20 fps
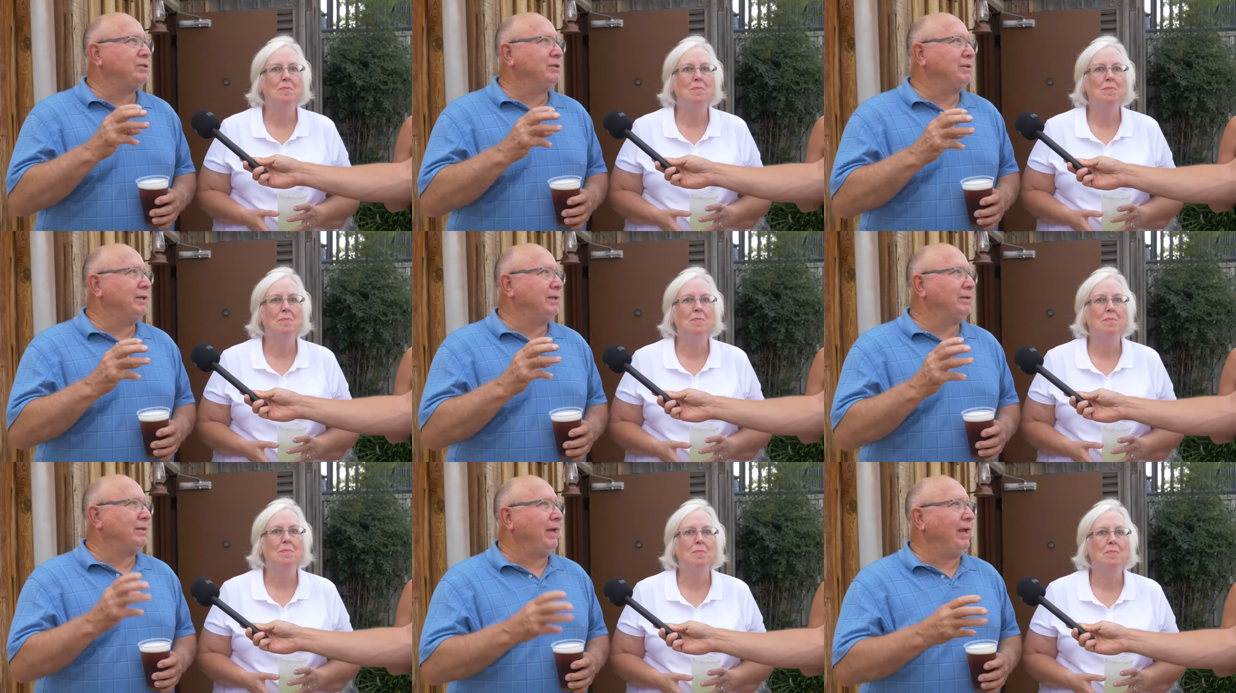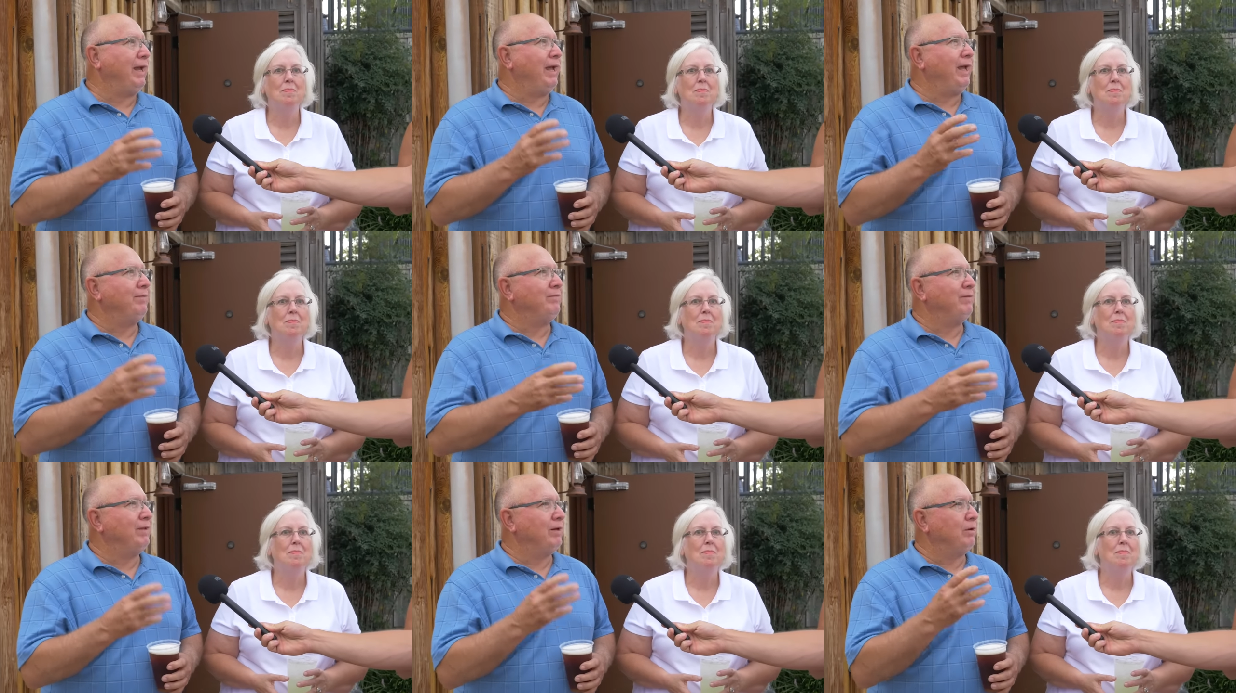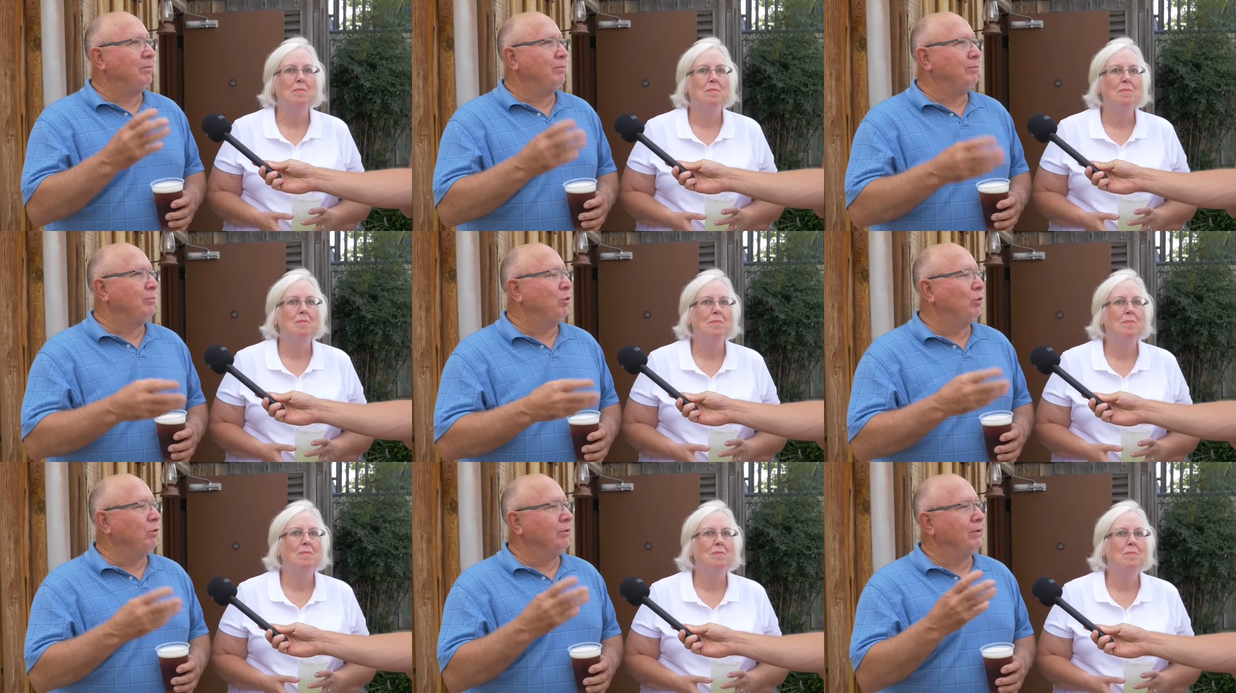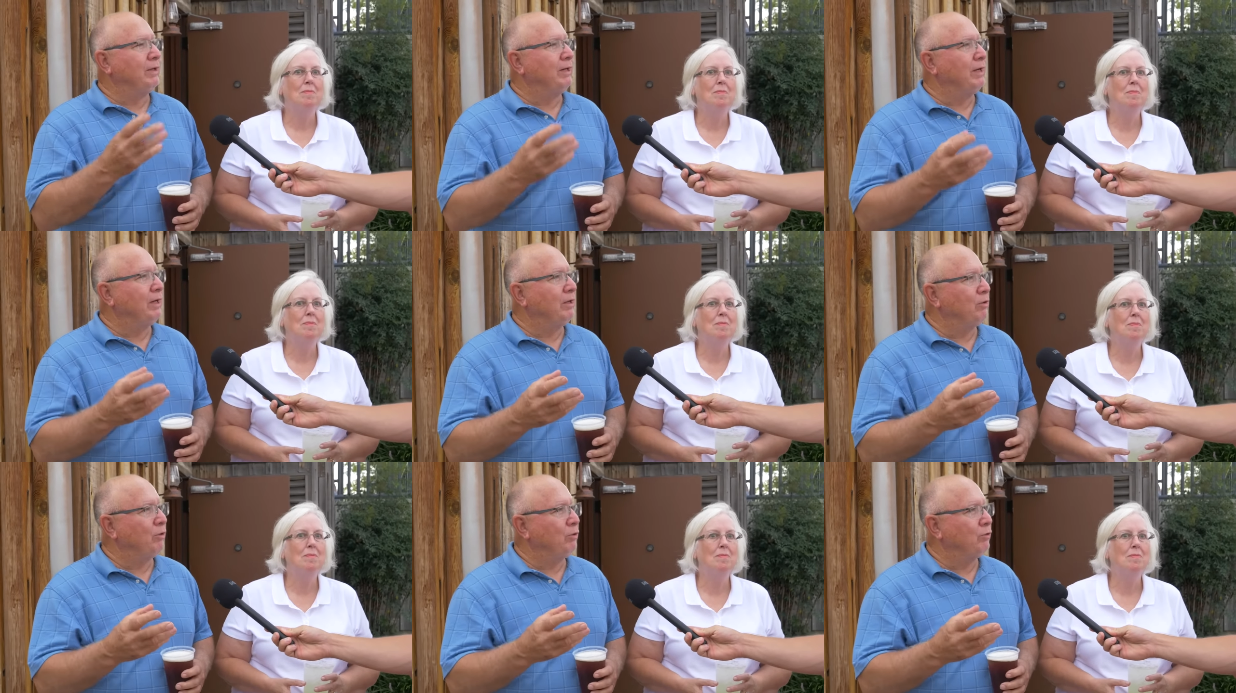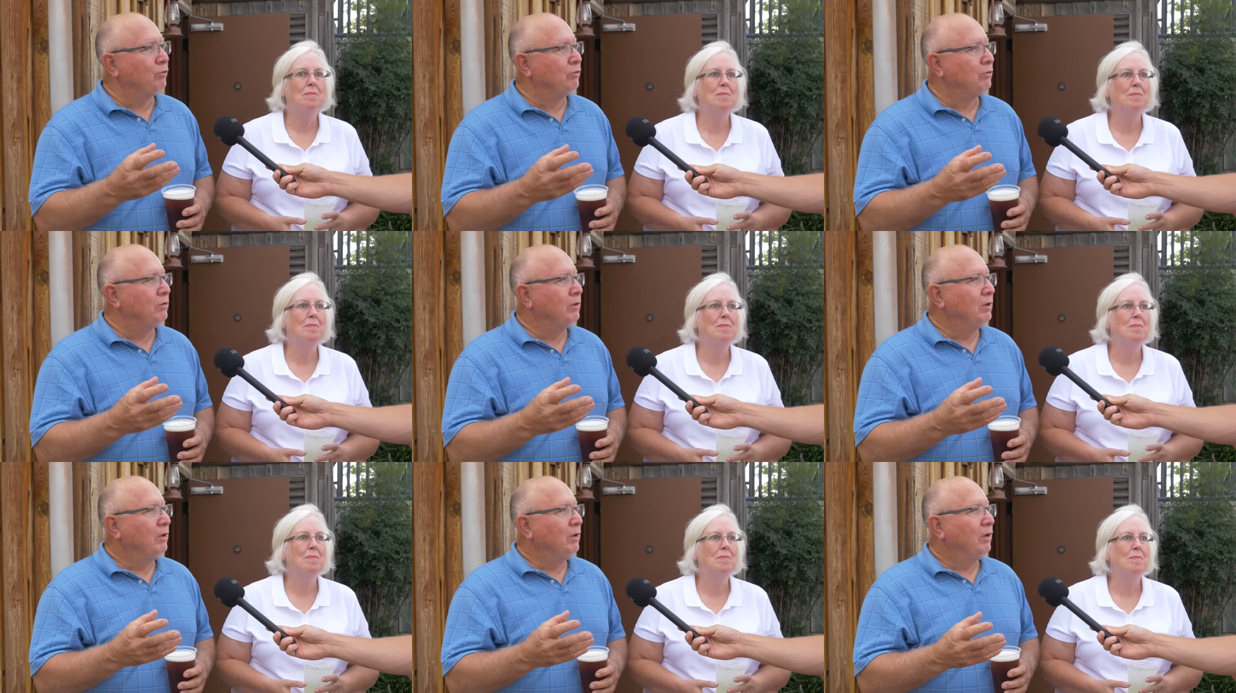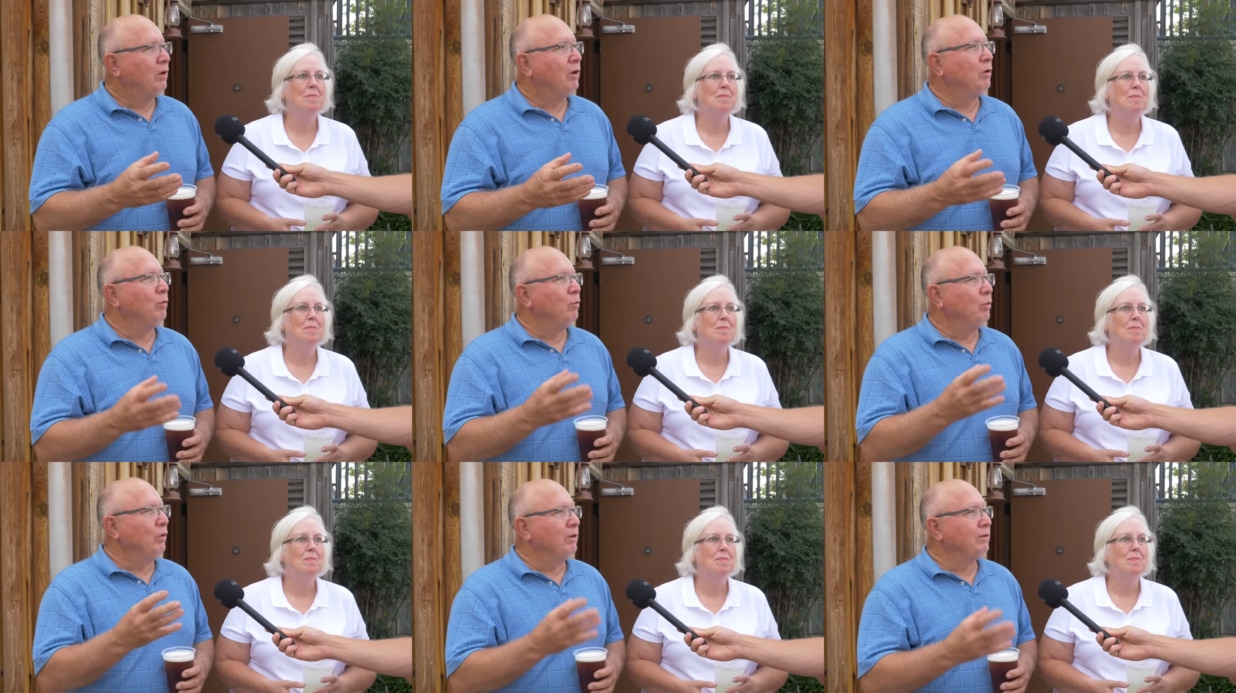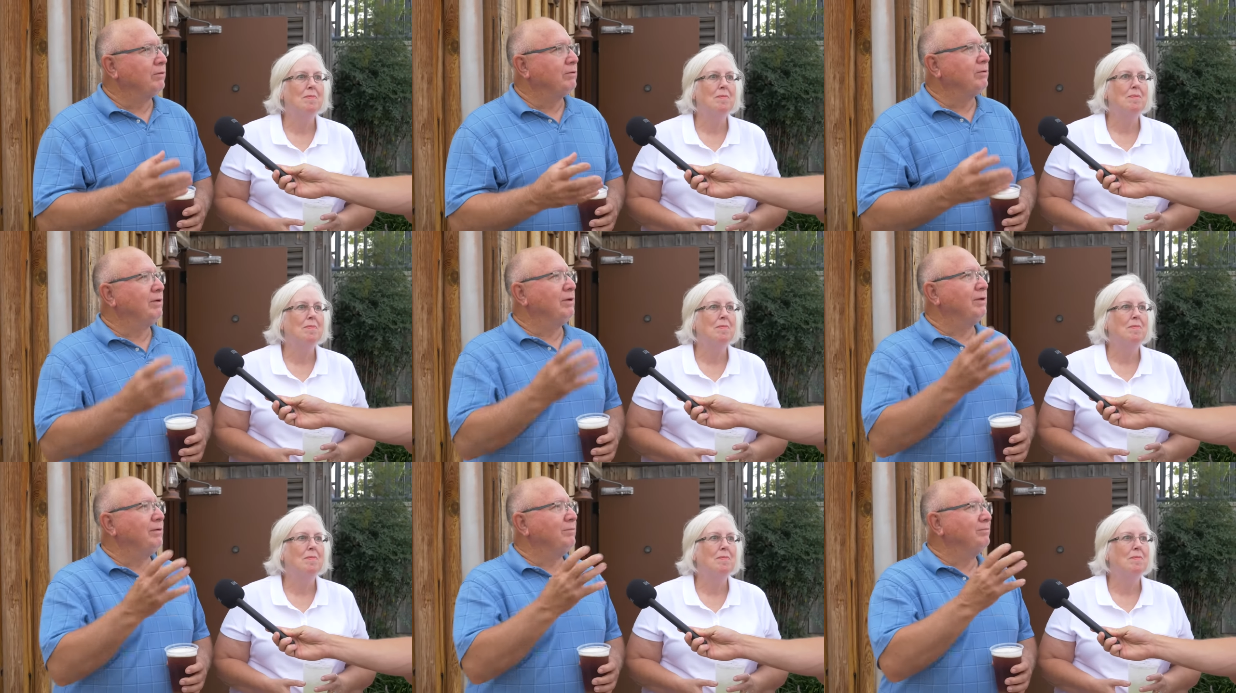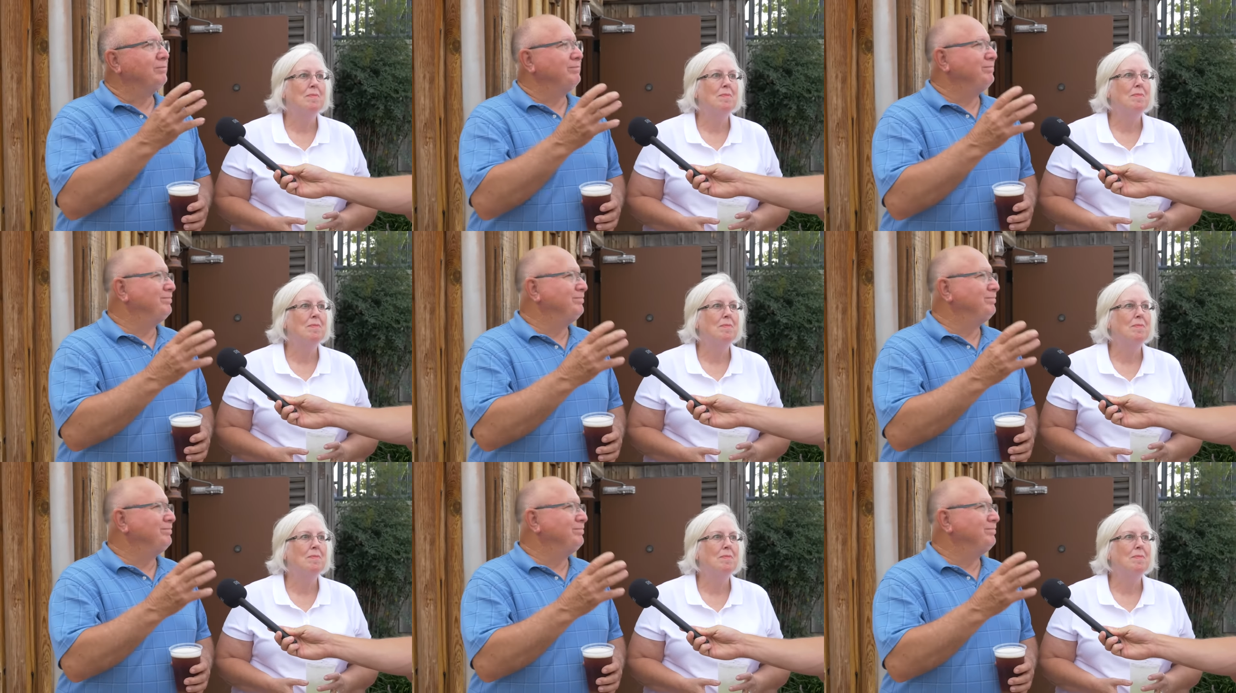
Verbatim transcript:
Speaker 1: that they have that are more than others are worth the